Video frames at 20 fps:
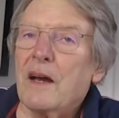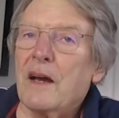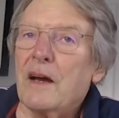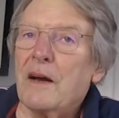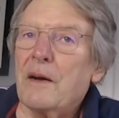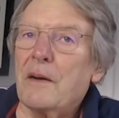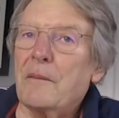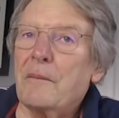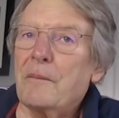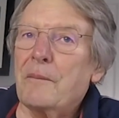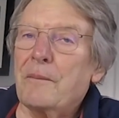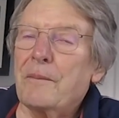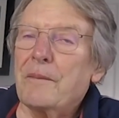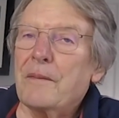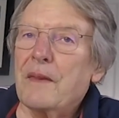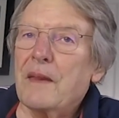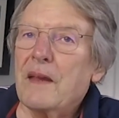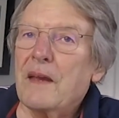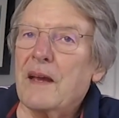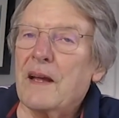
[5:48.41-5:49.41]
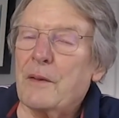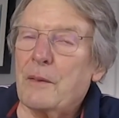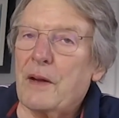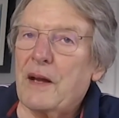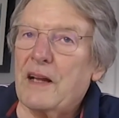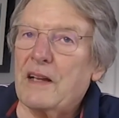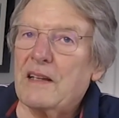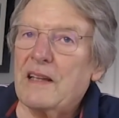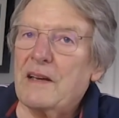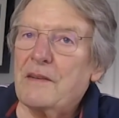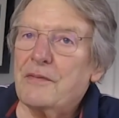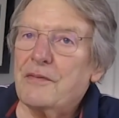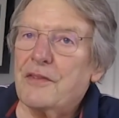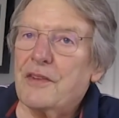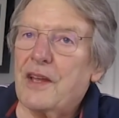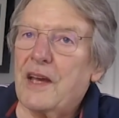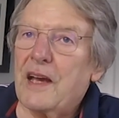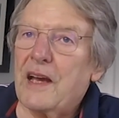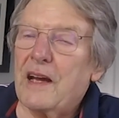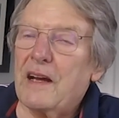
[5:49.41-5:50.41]
Anyway, I
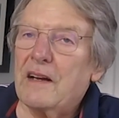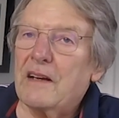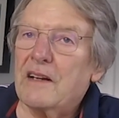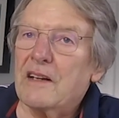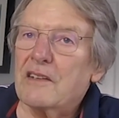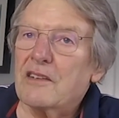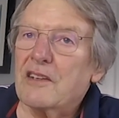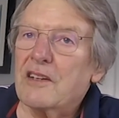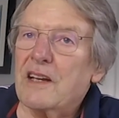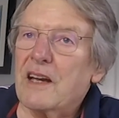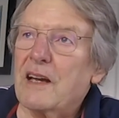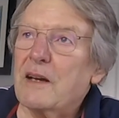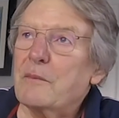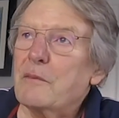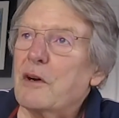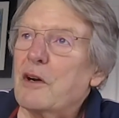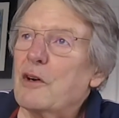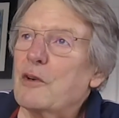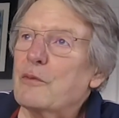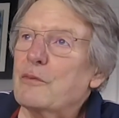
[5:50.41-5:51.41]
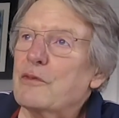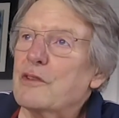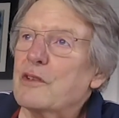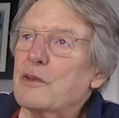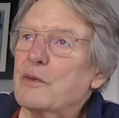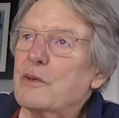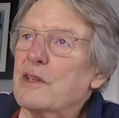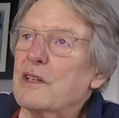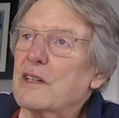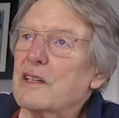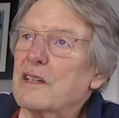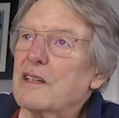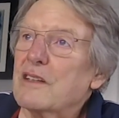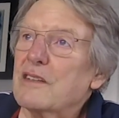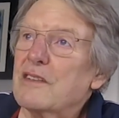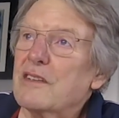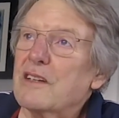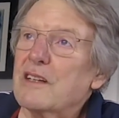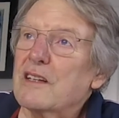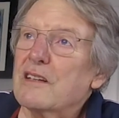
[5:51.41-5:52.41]
left there and came home to work
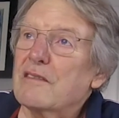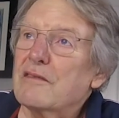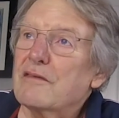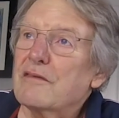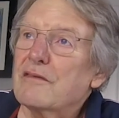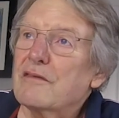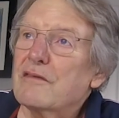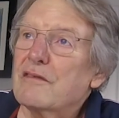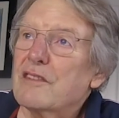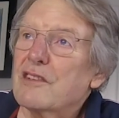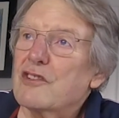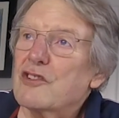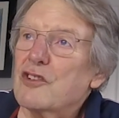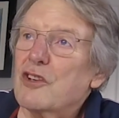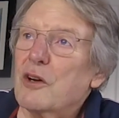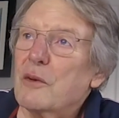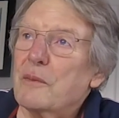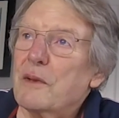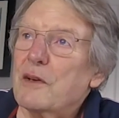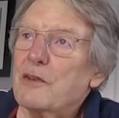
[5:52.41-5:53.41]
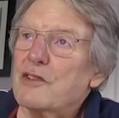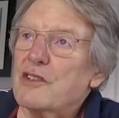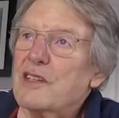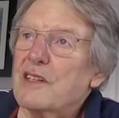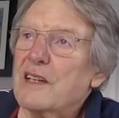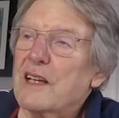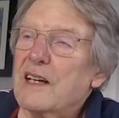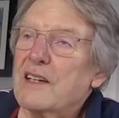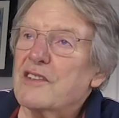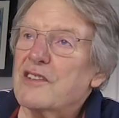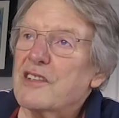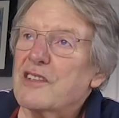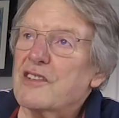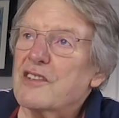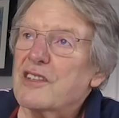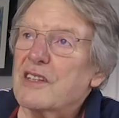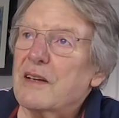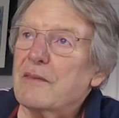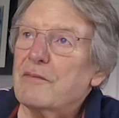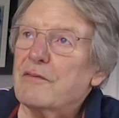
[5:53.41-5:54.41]
at the shop. That was in
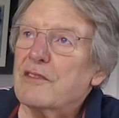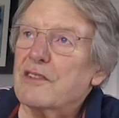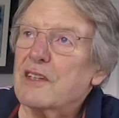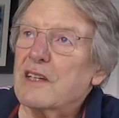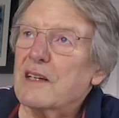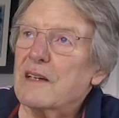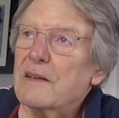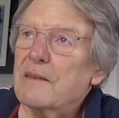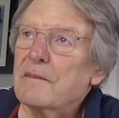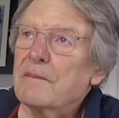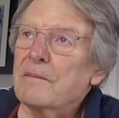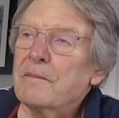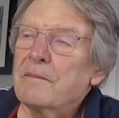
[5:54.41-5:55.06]
1970,